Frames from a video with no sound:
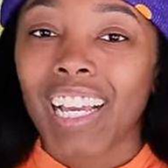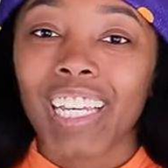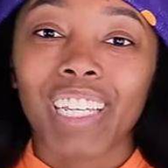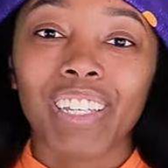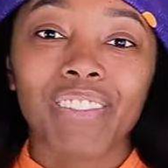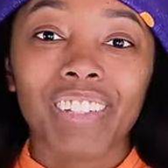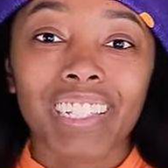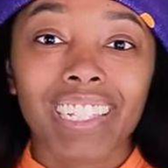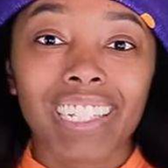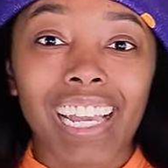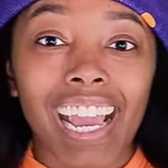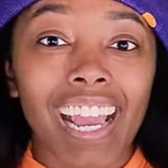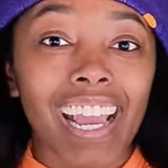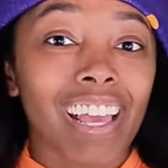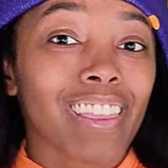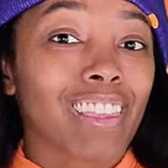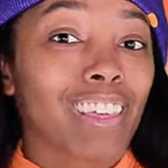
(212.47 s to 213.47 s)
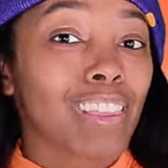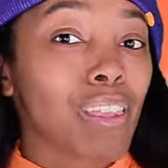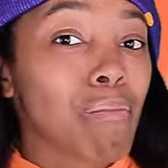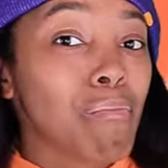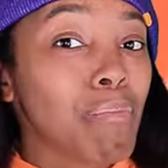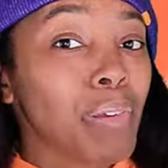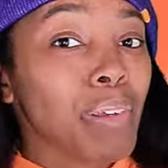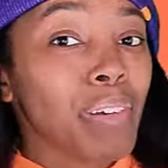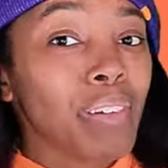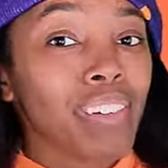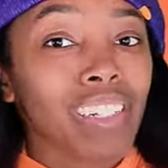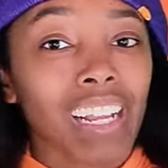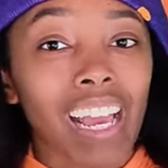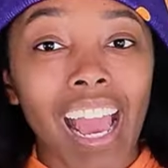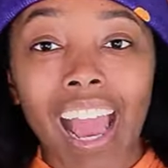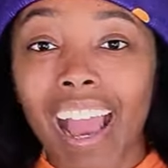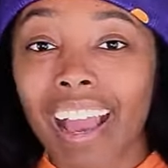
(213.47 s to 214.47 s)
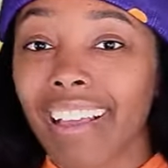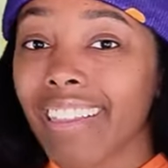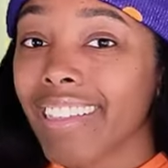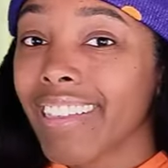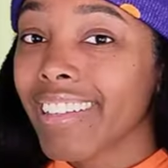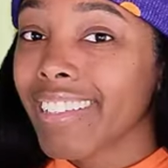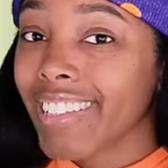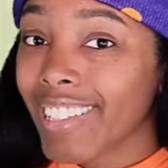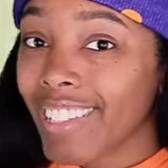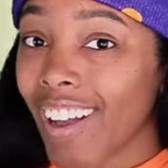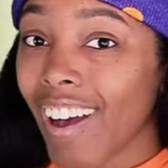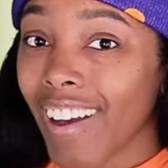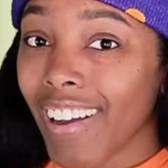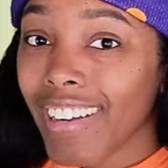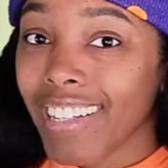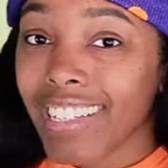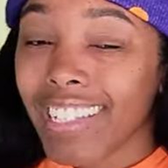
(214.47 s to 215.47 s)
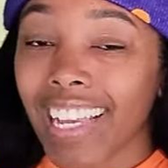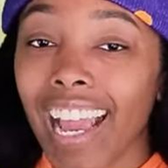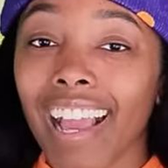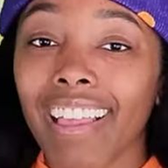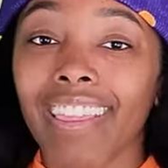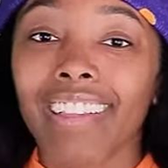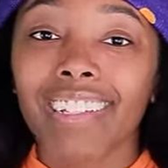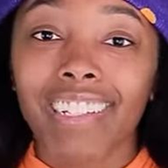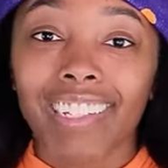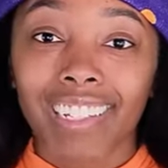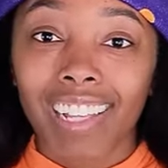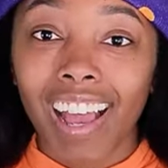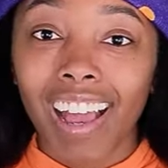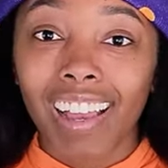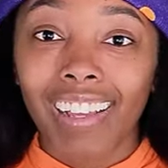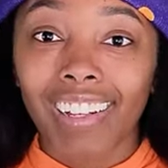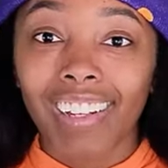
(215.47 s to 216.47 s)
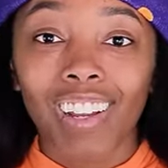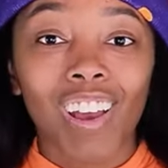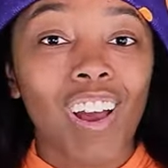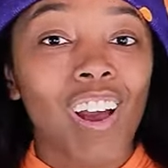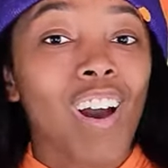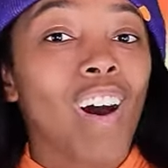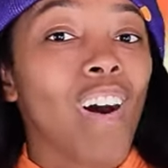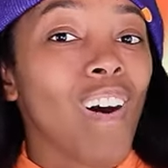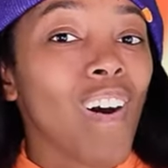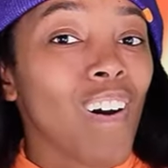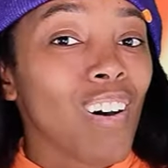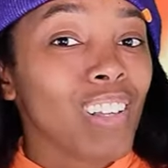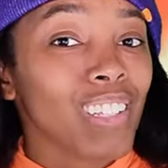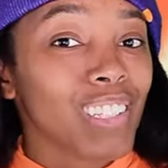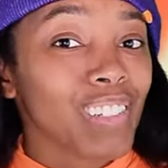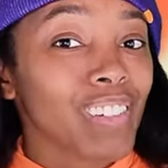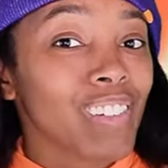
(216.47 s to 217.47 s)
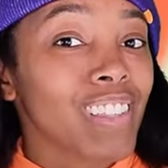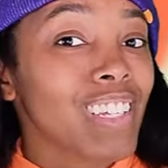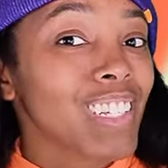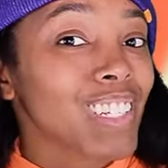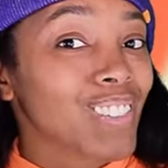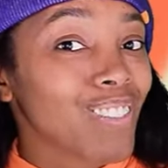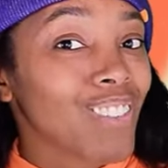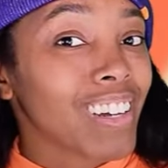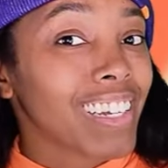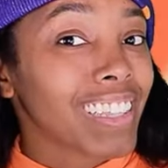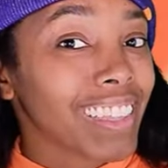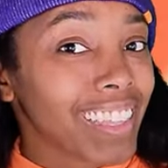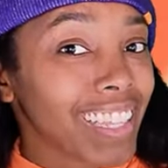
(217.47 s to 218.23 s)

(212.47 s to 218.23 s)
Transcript: You would say that the moon and the stars and the sun all do this one